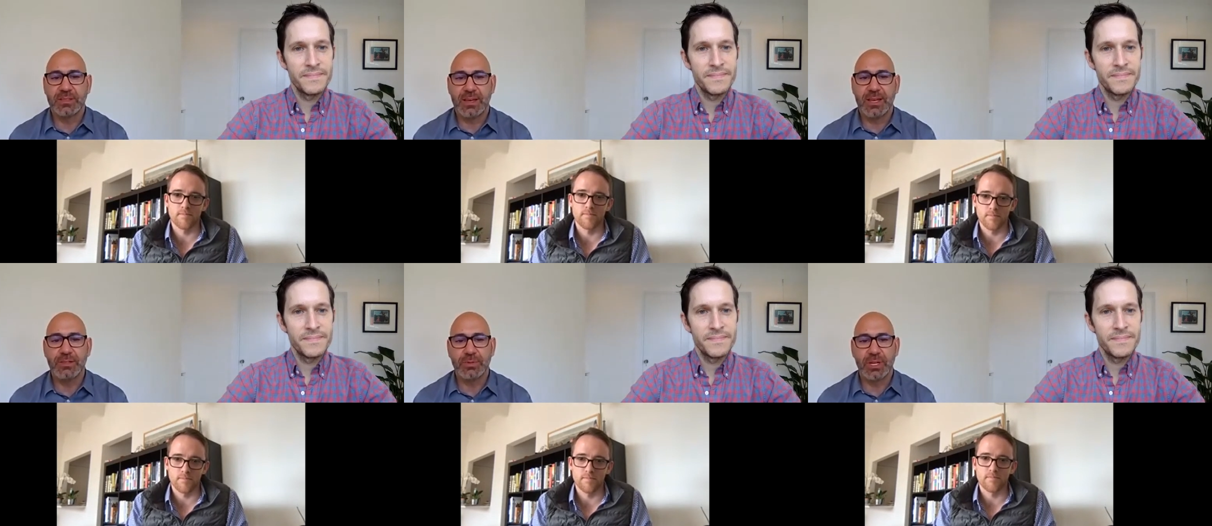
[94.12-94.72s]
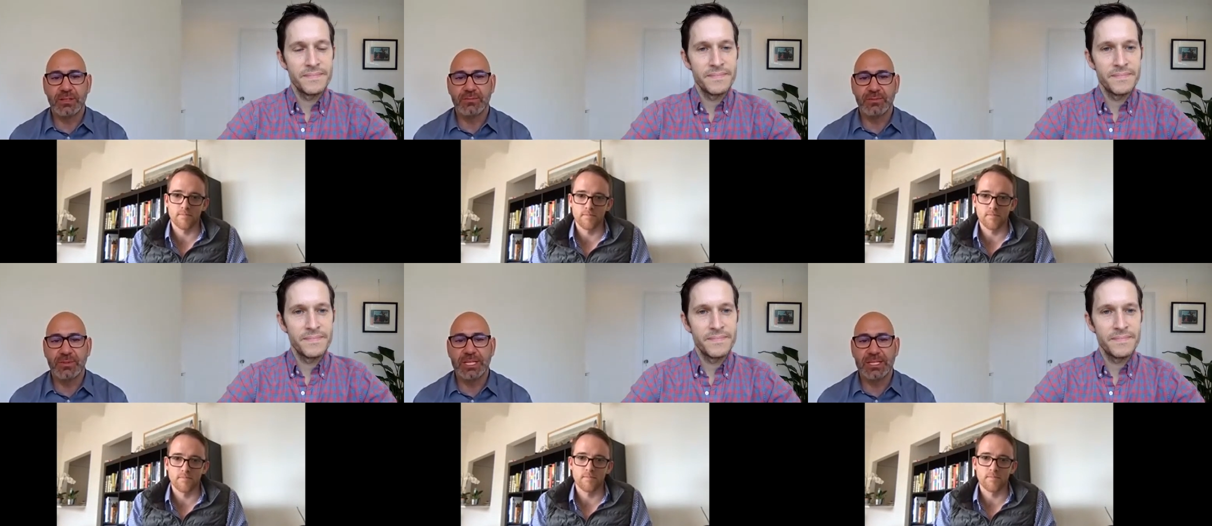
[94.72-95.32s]
Speaker 1: that, you kind of
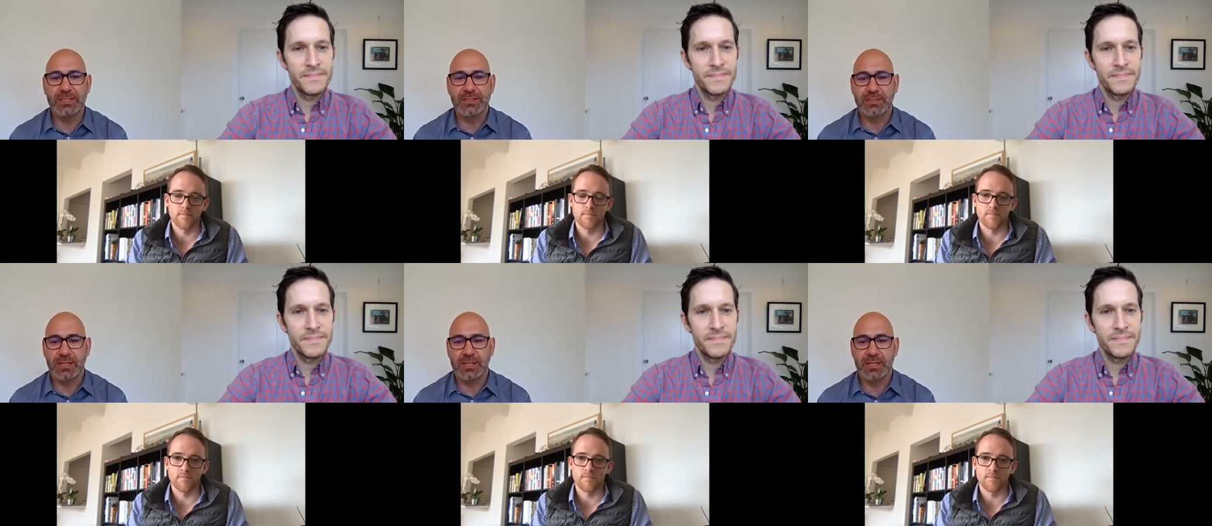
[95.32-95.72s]
need